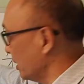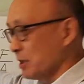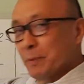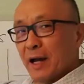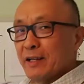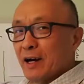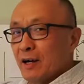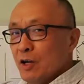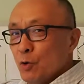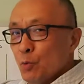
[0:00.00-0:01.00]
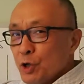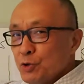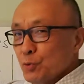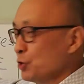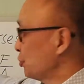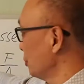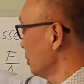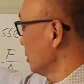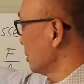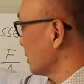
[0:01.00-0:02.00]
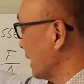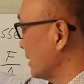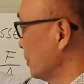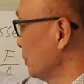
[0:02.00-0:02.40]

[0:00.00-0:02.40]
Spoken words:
It depends on which section you